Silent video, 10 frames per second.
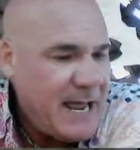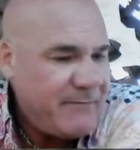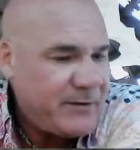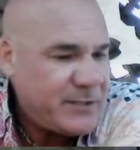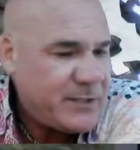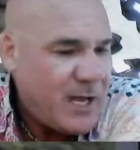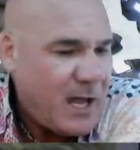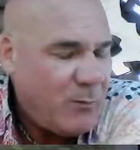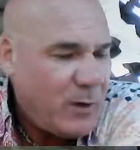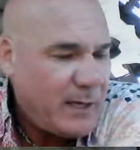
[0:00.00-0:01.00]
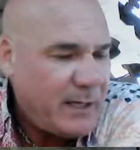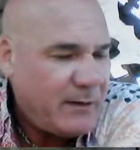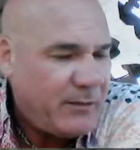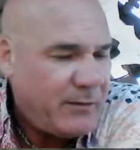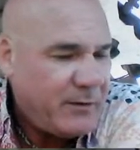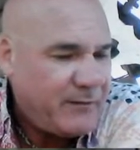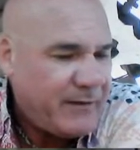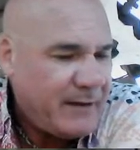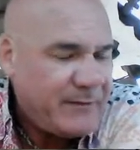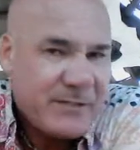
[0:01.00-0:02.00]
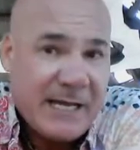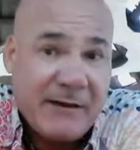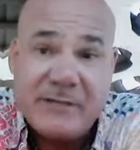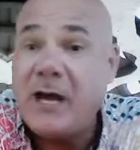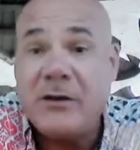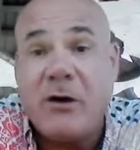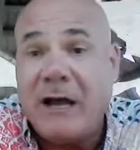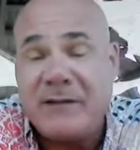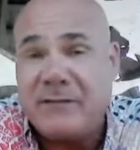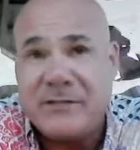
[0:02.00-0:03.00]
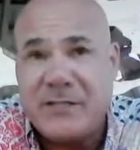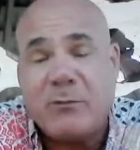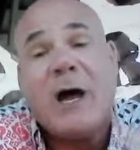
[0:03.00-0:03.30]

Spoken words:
never saw one in 35 years in California. Yeah, no, I've never seen.